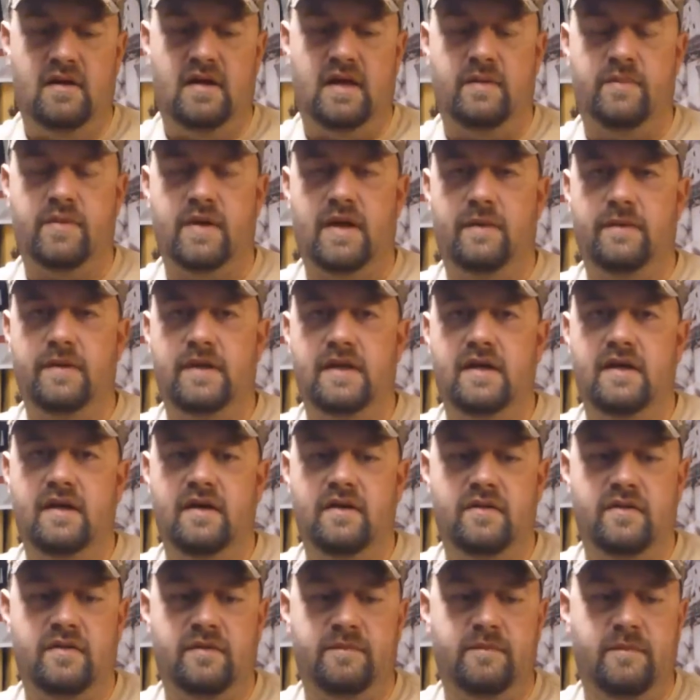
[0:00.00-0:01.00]
I'd probably get
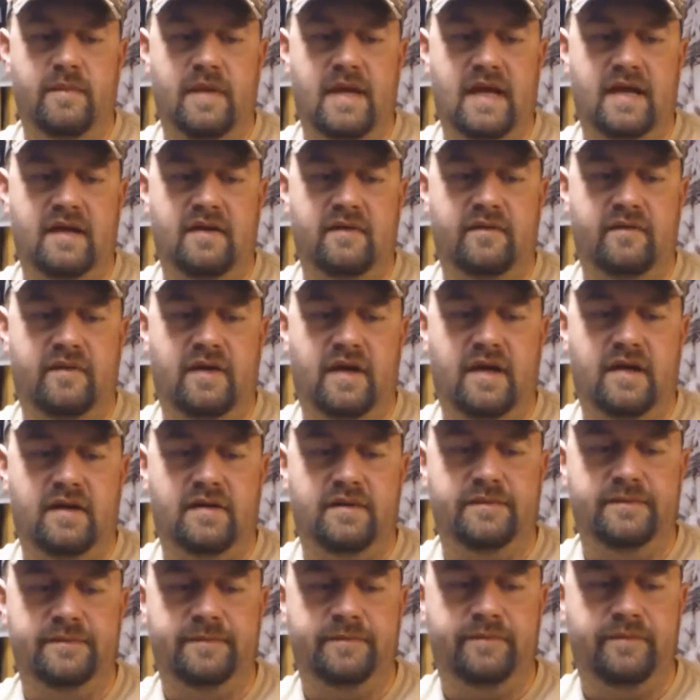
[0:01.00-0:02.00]
another
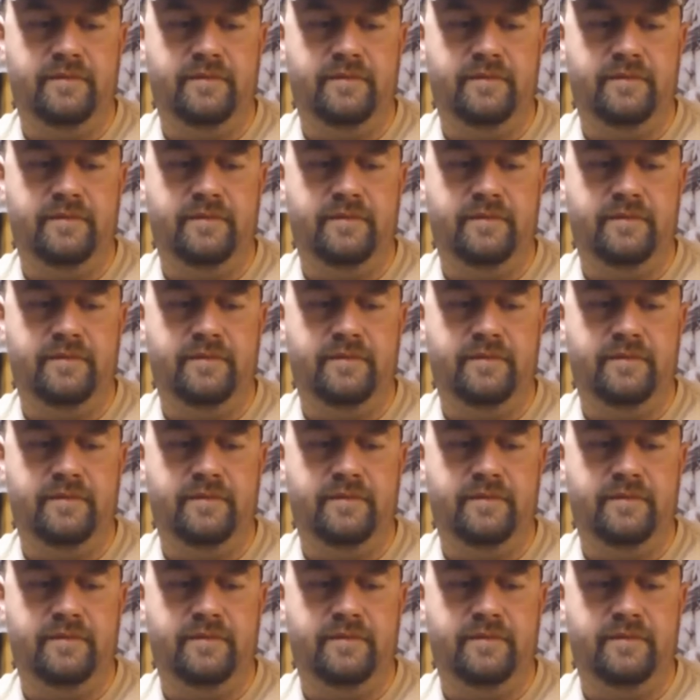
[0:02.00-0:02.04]
magnifier.